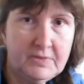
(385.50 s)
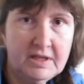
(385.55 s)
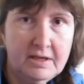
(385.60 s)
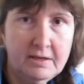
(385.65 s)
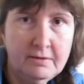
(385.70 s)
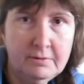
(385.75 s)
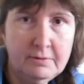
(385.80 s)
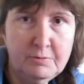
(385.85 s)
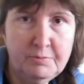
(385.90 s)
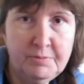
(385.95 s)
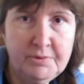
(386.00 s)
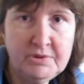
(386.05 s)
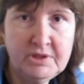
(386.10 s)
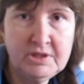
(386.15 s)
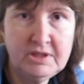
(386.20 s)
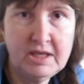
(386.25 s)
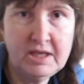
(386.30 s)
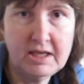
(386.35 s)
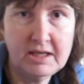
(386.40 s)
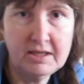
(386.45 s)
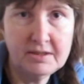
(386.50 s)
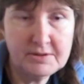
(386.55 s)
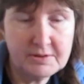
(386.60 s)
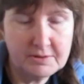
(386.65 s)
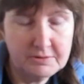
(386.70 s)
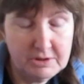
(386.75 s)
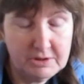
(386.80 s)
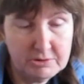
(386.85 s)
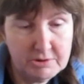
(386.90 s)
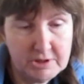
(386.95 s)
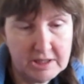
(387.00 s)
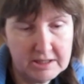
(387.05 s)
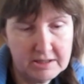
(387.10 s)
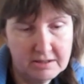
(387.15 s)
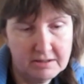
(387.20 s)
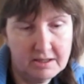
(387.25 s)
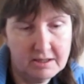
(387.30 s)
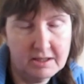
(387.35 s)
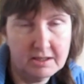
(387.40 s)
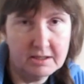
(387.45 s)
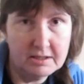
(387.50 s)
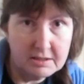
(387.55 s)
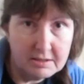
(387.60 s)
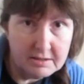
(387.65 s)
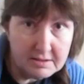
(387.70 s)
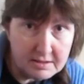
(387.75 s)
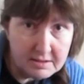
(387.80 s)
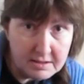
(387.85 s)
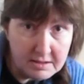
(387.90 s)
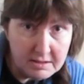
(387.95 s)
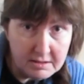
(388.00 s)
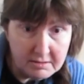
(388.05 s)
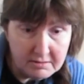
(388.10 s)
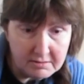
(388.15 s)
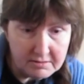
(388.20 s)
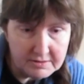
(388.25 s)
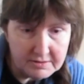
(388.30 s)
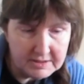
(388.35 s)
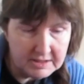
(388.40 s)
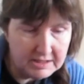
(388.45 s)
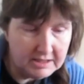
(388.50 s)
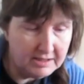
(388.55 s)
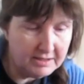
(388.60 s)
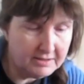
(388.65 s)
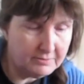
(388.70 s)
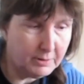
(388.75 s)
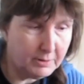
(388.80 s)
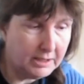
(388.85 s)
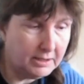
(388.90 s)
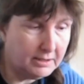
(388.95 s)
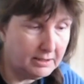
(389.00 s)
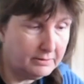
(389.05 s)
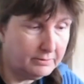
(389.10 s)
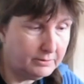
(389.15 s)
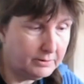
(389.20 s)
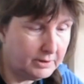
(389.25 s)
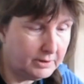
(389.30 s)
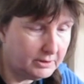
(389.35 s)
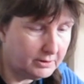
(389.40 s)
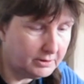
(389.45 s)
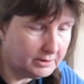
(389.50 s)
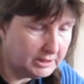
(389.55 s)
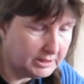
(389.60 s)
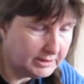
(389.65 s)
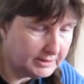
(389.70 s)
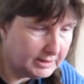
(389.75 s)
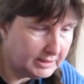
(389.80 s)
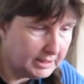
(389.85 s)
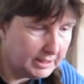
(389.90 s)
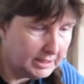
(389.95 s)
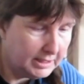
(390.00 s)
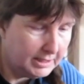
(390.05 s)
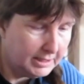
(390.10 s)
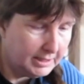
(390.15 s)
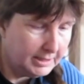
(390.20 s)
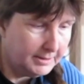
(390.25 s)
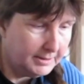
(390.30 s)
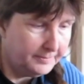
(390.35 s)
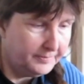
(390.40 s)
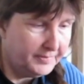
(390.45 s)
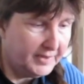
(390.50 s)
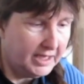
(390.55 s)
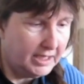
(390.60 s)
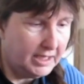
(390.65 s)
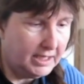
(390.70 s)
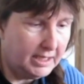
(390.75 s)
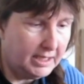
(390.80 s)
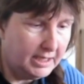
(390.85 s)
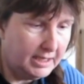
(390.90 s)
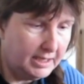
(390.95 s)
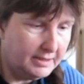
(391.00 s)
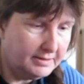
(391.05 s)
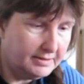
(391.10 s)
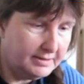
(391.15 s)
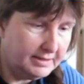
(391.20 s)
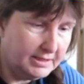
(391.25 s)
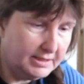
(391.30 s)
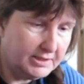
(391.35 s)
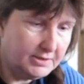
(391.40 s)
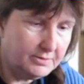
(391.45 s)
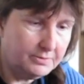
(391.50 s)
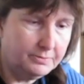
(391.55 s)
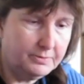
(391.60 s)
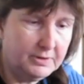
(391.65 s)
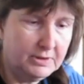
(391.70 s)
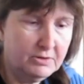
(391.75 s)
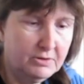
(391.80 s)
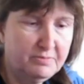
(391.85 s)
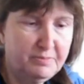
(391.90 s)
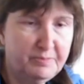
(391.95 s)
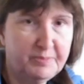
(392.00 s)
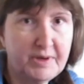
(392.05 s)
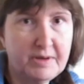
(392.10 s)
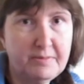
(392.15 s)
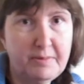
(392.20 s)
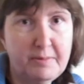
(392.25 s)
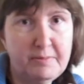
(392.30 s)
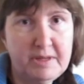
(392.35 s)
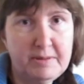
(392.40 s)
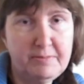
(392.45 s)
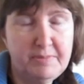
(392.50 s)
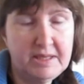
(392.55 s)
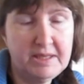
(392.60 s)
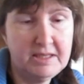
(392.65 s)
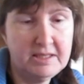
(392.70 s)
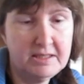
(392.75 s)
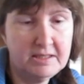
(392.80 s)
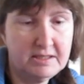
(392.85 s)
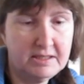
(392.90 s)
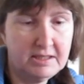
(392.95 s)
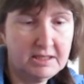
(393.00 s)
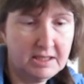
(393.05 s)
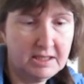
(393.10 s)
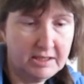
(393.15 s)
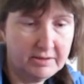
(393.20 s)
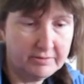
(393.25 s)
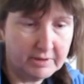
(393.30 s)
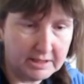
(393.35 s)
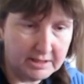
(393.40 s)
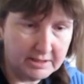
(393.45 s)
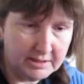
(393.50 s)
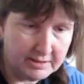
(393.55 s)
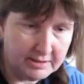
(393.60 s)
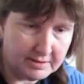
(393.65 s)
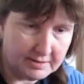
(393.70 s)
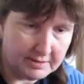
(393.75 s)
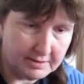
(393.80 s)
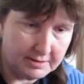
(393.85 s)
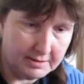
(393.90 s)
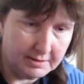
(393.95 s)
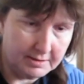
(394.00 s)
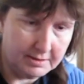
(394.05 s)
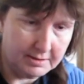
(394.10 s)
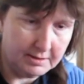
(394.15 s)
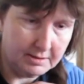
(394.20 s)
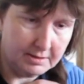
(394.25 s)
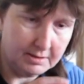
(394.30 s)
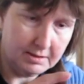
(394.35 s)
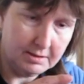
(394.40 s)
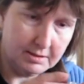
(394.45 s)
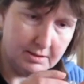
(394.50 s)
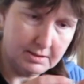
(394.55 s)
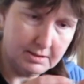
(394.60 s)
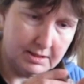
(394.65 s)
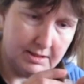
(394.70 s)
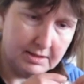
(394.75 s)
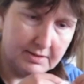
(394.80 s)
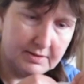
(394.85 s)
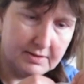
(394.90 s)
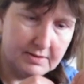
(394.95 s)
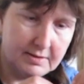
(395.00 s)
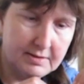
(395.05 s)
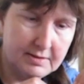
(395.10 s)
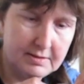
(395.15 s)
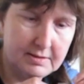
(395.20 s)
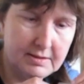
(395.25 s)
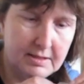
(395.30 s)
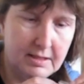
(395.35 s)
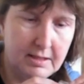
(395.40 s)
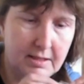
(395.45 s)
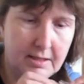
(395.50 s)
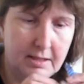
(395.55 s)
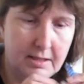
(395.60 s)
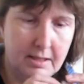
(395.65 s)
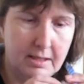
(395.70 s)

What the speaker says: I will put it here so you can still see while I work on it. And this will probably be the earrings. Let's see.